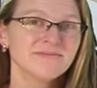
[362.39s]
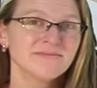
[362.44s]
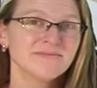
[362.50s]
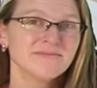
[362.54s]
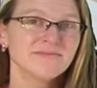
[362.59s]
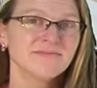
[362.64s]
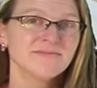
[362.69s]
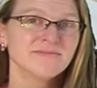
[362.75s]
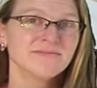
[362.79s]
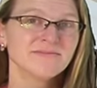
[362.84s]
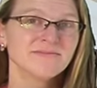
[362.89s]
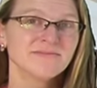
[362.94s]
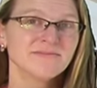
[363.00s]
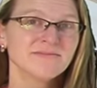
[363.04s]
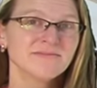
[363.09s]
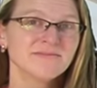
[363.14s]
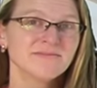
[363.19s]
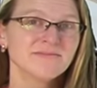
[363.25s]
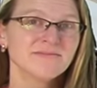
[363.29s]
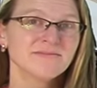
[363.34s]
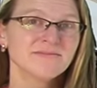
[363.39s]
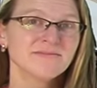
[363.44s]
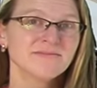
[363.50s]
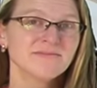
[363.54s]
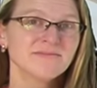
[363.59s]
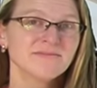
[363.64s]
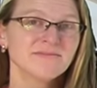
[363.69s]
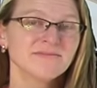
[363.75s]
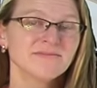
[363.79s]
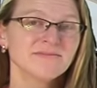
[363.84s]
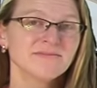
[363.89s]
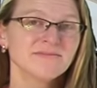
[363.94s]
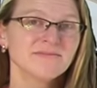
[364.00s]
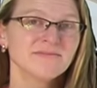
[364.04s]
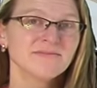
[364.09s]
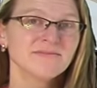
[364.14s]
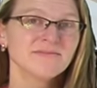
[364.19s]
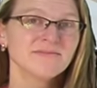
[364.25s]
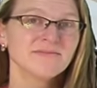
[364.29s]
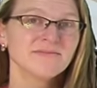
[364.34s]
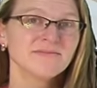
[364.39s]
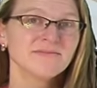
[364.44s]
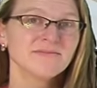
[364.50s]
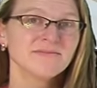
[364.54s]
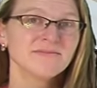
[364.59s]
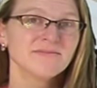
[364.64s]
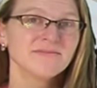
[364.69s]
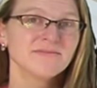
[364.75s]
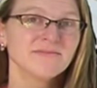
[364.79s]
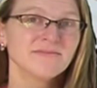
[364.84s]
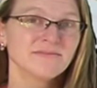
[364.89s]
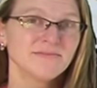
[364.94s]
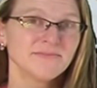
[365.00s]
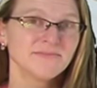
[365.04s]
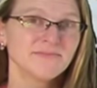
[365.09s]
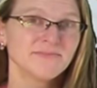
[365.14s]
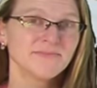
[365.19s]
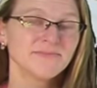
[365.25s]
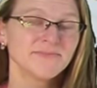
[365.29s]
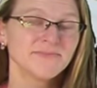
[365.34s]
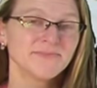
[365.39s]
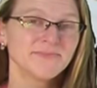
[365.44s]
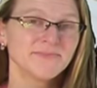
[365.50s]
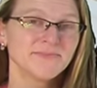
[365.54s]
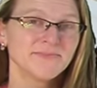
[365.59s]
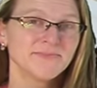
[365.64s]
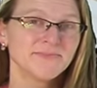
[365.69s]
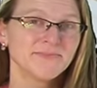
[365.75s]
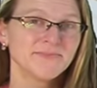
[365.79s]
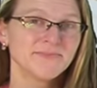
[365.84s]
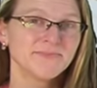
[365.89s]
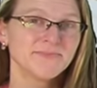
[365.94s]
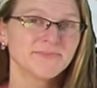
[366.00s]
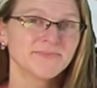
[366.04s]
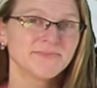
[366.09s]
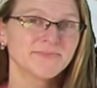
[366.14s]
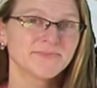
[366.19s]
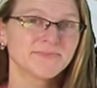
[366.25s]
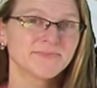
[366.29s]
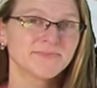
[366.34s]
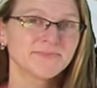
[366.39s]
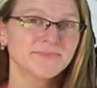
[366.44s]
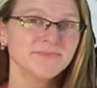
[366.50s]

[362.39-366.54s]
This person isn't speaking.